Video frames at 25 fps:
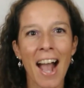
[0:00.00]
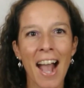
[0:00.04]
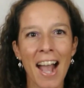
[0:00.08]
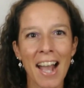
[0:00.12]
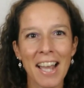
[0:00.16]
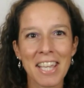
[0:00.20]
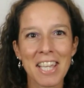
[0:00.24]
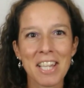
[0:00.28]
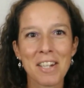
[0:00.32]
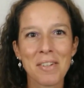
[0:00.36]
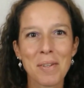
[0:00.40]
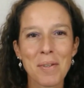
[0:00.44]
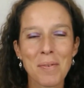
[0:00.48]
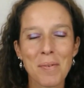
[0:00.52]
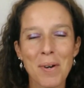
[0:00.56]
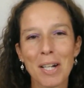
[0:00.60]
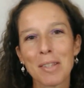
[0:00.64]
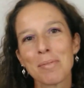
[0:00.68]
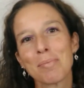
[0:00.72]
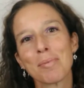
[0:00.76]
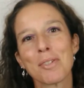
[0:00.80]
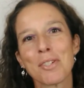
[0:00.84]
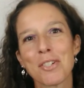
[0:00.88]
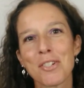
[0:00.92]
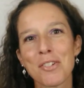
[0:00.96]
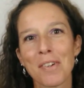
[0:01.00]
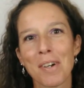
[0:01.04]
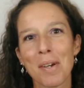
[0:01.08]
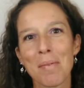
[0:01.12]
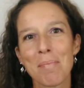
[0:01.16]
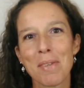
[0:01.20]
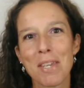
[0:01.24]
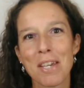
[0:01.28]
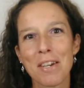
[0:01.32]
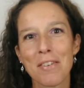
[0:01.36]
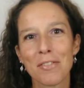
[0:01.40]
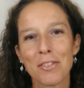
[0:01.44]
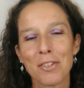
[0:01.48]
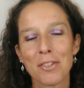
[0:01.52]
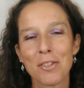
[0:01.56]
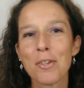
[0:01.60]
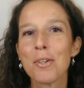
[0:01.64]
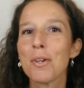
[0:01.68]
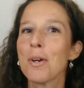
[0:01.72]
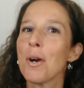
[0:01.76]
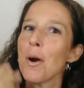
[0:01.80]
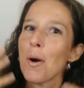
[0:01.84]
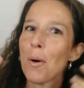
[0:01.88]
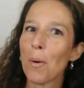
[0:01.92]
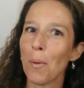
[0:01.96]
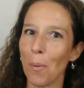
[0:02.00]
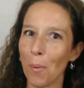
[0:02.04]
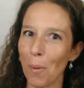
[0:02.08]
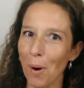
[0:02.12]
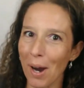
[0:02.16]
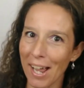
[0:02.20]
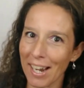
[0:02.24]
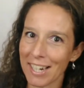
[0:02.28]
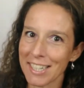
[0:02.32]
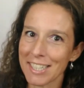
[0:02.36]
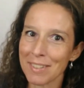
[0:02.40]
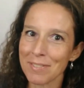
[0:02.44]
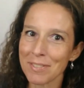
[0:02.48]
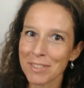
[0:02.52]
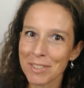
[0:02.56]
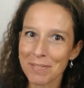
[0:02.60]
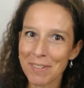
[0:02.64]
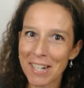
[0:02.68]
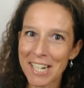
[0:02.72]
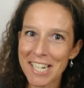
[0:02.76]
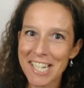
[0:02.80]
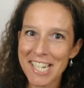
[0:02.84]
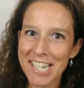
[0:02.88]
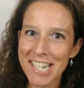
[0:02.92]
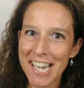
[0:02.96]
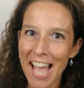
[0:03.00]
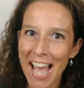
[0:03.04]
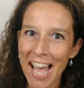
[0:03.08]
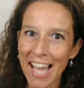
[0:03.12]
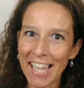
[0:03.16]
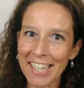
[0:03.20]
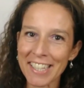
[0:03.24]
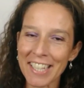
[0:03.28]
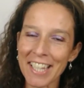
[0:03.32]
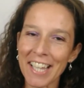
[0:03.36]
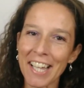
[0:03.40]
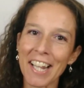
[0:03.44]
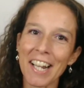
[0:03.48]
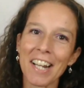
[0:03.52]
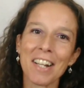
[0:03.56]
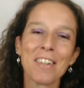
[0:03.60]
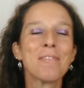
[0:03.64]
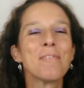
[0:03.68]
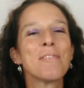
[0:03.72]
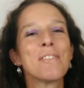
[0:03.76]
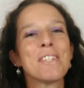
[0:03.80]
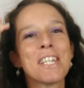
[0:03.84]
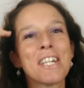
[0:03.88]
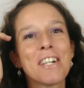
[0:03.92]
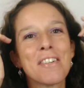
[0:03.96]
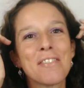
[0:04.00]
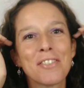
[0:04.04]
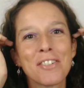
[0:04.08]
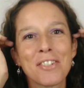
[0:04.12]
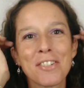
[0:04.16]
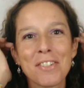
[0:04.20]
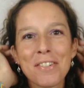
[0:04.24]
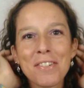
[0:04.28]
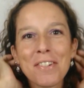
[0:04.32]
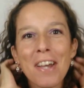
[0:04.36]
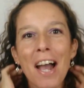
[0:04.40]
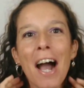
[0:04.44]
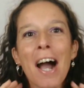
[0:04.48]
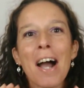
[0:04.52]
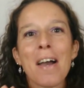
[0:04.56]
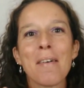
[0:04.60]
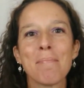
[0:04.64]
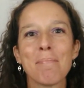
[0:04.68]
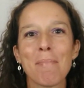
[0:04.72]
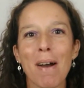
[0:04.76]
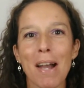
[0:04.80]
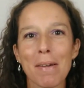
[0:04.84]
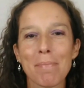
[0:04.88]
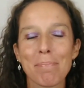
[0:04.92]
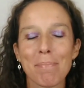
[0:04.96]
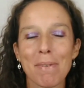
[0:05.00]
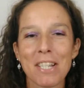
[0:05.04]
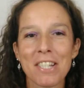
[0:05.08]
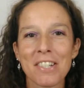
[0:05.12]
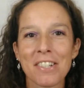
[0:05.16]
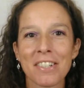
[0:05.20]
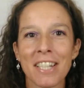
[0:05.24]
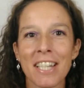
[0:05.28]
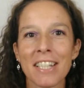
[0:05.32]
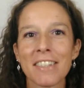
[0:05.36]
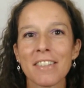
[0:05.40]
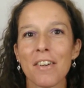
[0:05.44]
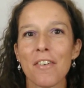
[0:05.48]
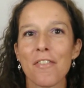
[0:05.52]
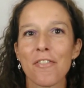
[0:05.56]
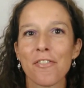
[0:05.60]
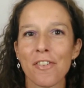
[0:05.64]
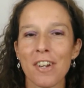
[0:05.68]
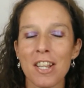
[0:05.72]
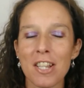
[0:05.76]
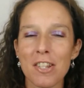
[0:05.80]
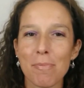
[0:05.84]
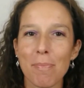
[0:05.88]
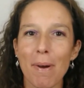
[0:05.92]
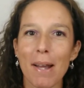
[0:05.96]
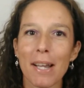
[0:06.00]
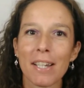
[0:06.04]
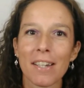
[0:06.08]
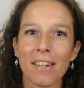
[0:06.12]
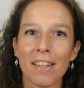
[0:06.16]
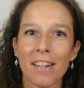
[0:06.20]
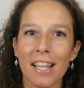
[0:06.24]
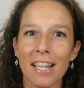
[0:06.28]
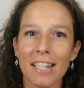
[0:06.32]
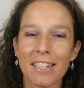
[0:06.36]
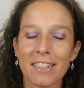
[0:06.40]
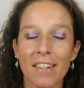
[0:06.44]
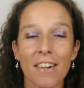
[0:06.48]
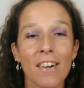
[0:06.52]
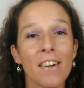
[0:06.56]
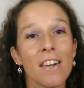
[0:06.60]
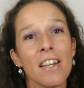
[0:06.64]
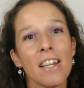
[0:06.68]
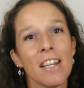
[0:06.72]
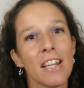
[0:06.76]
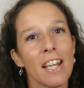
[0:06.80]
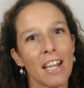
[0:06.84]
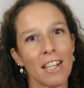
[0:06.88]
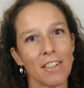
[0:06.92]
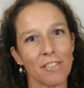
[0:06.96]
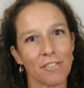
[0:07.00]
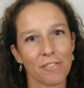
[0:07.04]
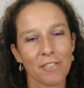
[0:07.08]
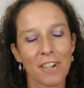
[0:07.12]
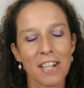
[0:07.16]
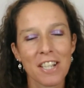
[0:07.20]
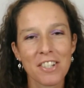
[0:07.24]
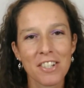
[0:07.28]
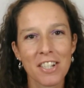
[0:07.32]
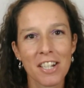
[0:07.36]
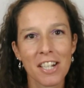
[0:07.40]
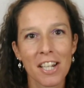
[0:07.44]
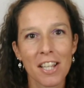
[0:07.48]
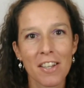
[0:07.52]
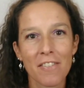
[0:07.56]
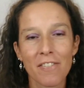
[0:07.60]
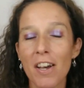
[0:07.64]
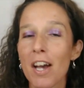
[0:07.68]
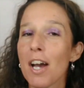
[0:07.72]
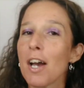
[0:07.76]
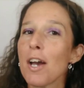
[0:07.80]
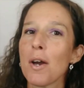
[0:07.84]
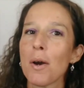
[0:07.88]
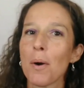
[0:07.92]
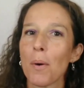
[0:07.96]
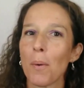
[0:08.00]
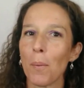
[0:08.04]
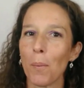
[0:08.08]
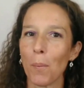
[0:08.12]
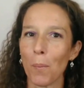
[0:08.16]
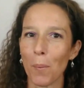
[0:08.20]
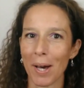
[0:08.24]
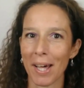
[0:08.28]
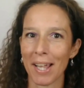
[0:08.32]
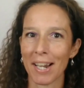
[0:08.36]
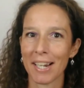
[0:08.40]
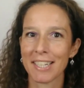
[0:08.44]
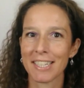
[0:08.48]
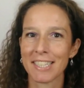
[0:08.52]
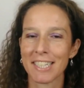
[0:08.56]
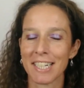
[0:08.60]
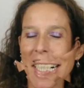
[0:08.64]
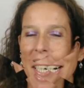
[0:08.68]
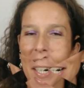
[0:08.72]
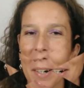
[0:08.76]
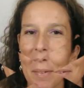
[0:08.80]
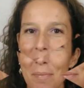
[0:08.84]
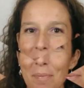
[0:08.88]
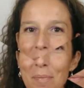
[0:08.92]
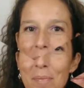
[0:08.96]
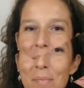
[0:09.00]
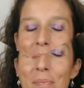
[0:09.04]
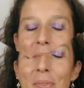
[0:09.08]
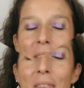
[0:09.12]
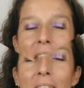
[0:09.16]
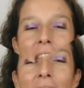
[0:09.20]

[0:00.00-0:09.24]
Hi everyone, bonjour et bienvenue. Welcome to my channel. Bienvenue. I'm bag passionate, a French bag collector and fashion lover. Welcome.